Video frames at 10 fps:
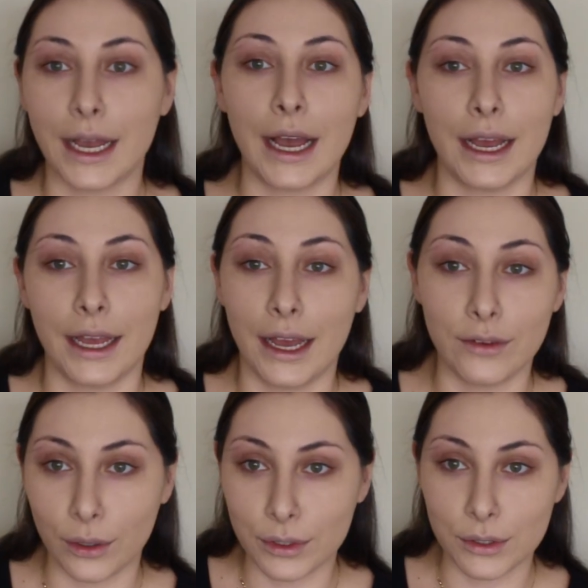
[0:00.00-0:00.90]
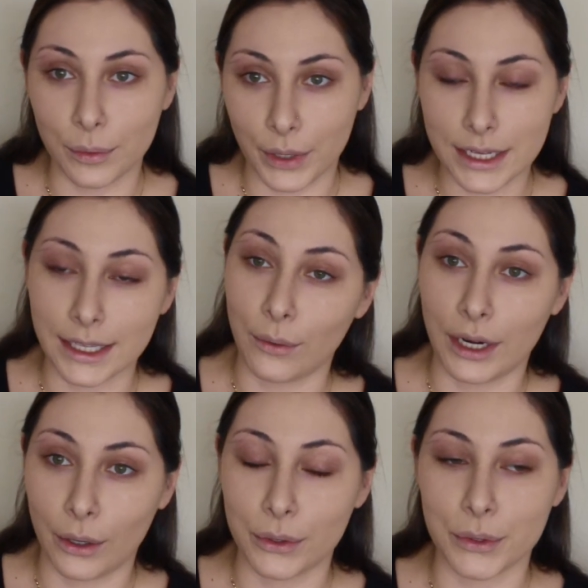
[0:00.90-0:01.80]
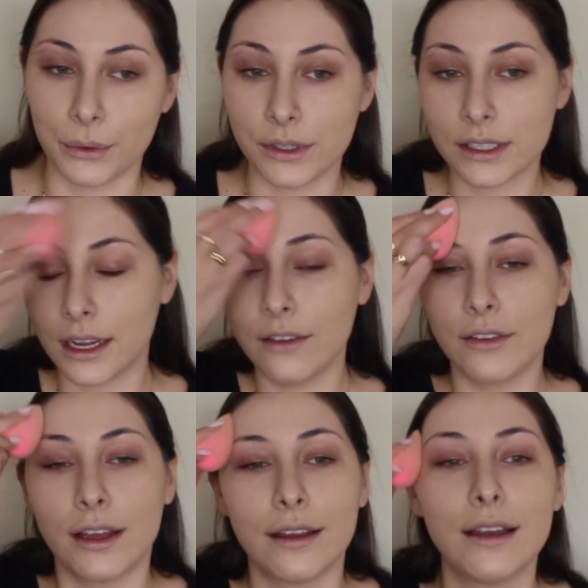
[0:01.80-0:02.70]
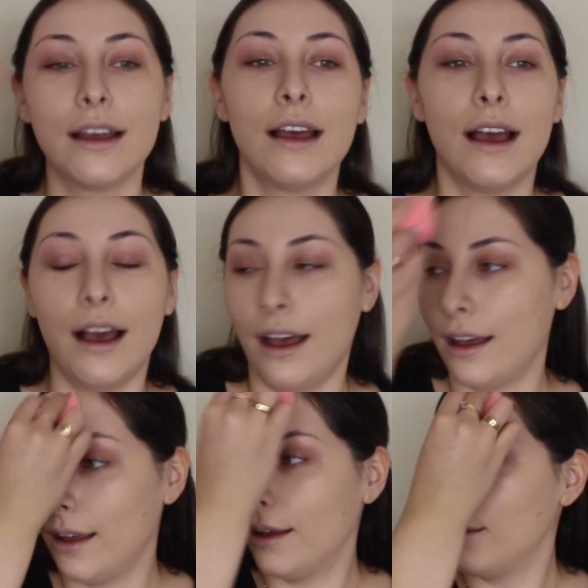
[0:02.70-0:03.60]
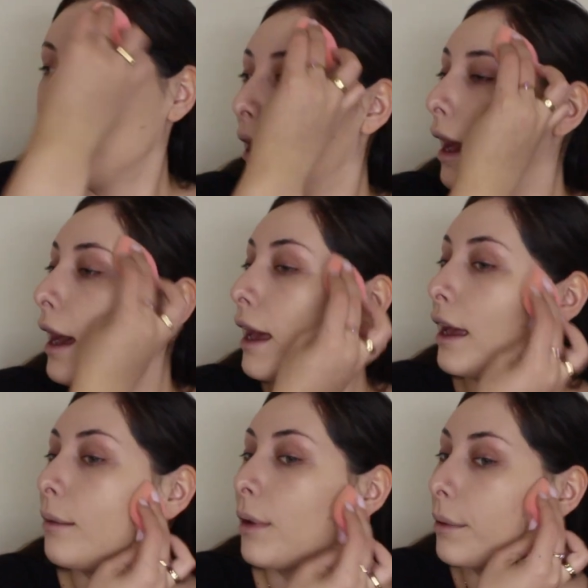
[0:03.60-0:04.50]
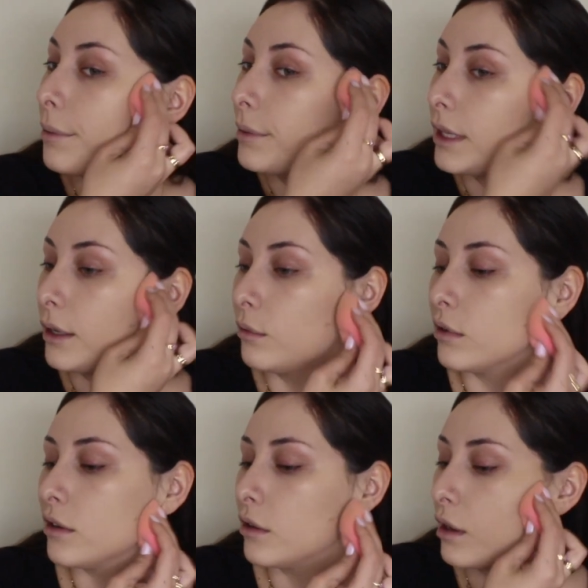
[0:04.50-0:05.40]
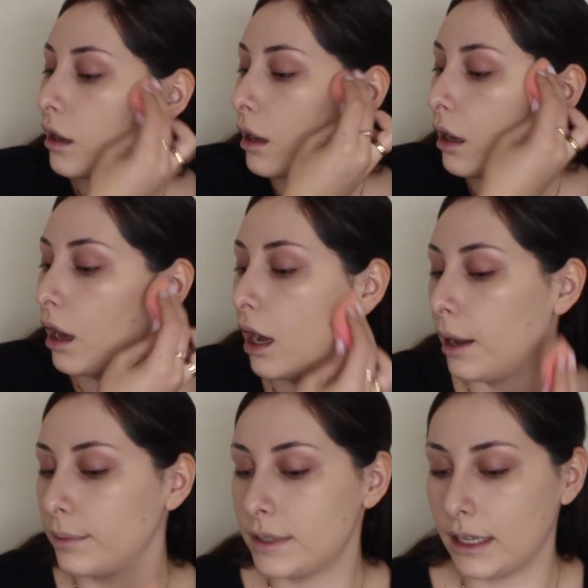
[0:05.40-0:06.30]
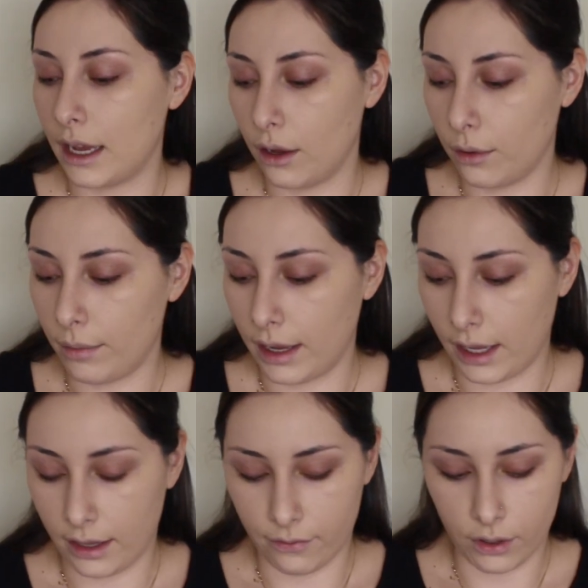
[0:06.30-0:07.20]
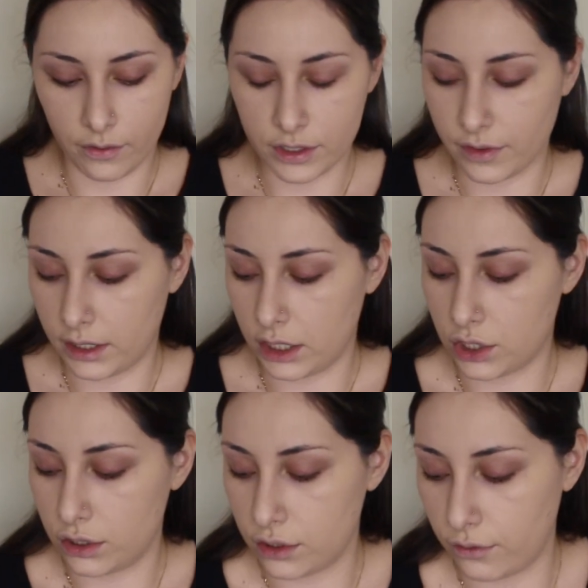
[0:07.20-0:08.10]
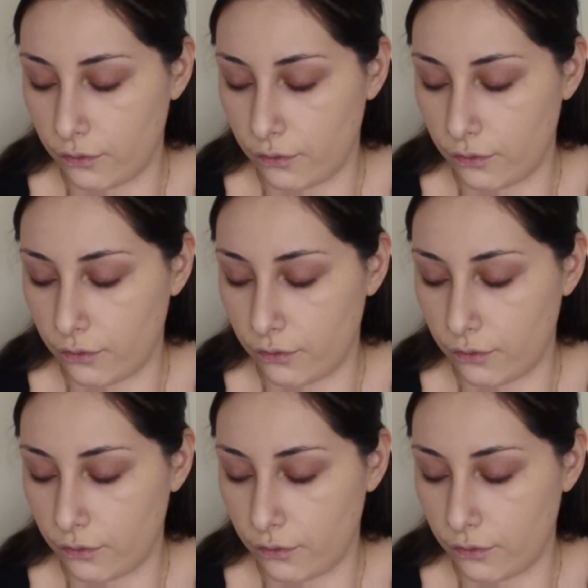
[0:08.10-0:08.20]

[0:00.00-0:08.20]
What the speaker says: I have no one to impress, like when I go to school and stuff. I probably will opt out my full coverage foundation